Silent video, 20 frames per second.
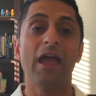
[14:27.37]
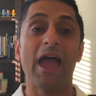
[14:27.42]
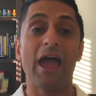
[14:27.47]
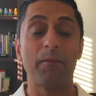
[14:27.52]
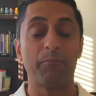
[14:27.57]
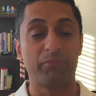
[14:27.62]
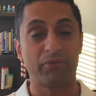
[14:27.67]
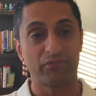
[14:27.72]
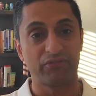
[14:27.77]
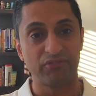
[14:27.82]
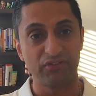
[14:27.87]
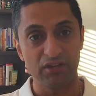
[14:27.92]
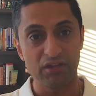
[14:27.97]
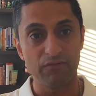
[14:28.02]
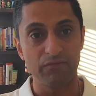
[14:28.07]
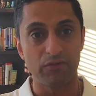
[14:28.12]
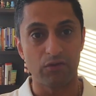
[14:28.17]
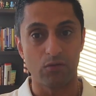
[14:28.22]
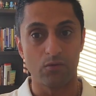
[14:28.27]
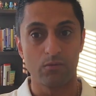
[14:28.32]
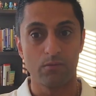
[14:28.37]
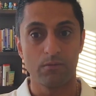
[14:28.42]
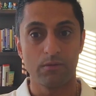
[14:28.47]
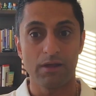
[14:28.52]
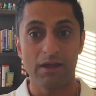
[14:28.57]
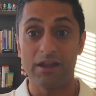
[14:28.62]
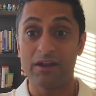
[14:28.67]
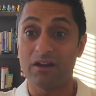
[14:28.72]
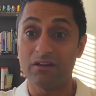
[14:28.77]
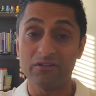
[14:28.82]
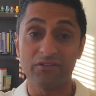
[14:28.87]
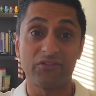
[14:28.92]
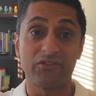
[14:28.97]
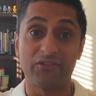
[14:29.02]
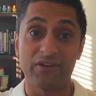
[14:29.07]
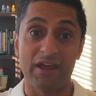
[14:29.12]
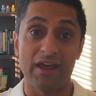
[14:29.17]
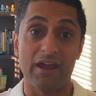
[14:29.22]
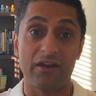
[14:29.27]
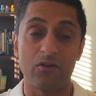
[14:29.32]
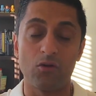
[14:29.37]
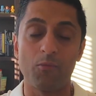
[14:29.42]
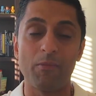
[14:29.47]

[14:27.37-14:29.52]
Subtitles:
and perceive you. And understand,